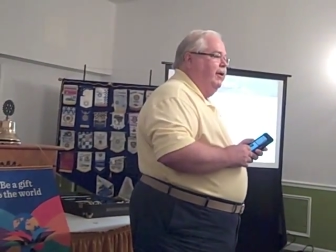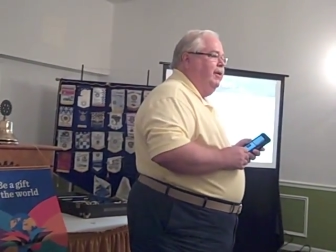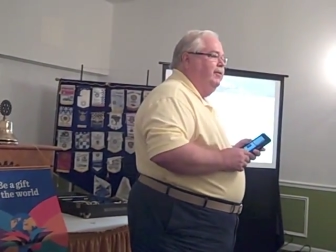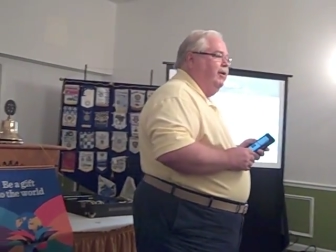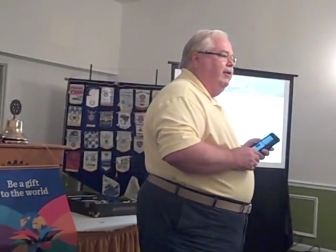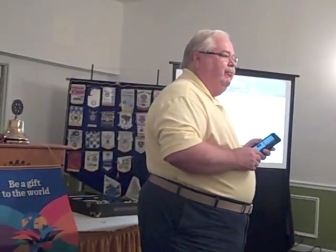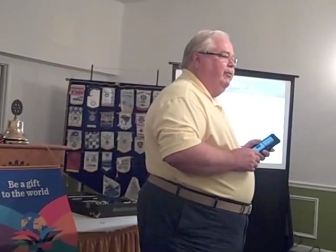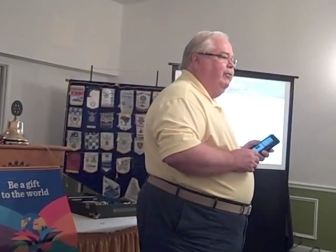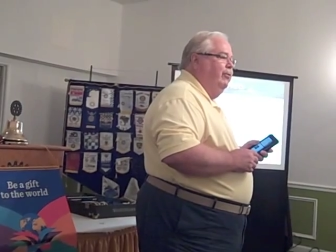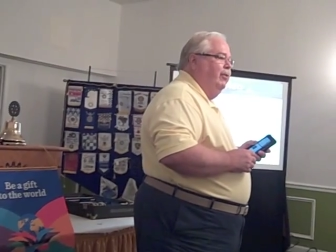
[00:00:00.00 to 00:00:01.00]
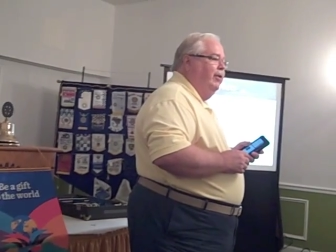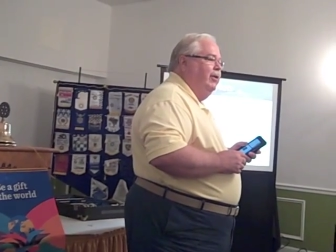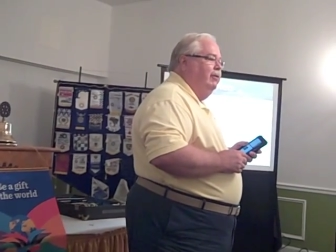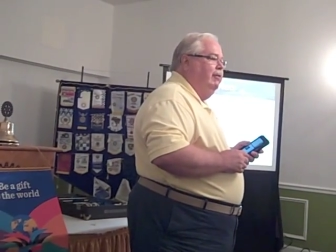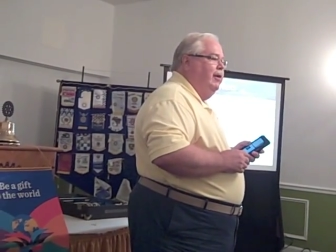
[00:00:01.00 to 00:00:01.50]
that can tell us what's going
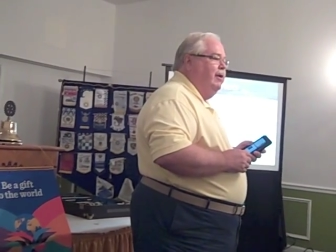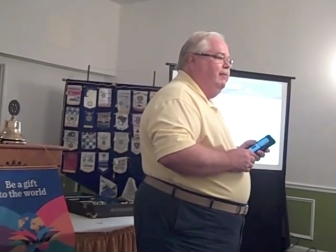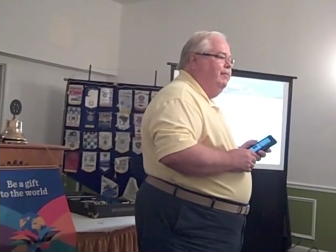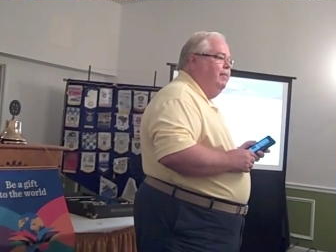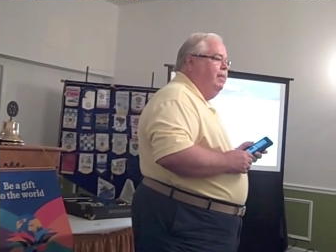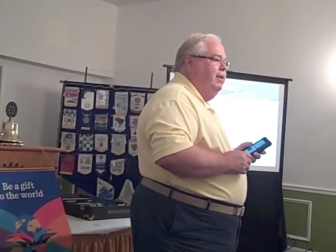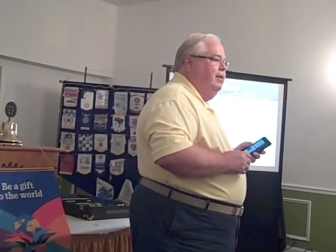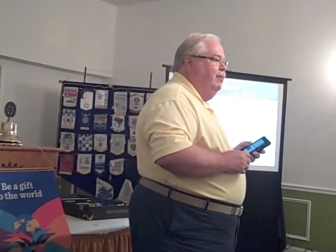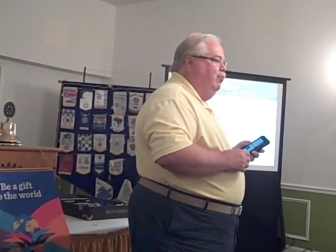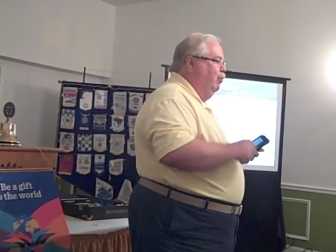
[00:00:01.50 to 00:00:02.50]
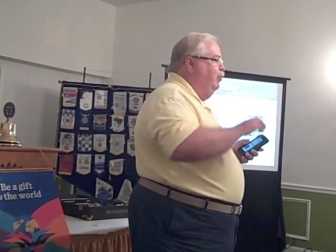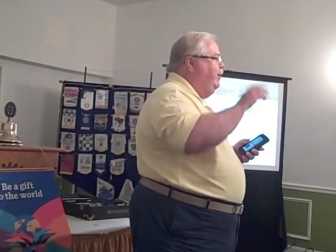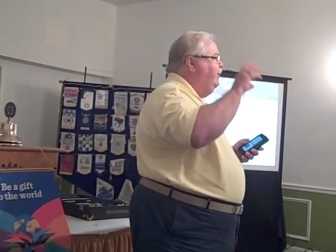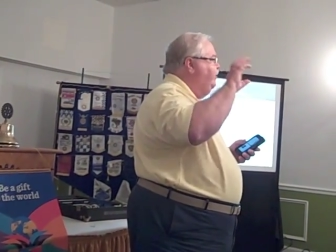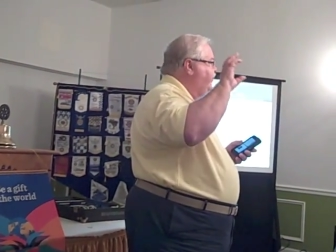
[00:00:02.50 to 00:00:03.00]
on over there? We're really